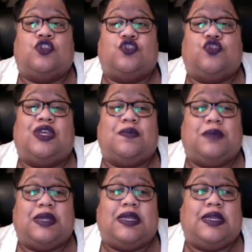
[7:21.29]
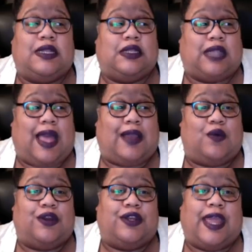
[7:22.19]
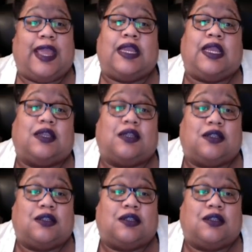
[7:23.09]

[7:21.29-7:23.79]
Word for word: treat me like we're dating.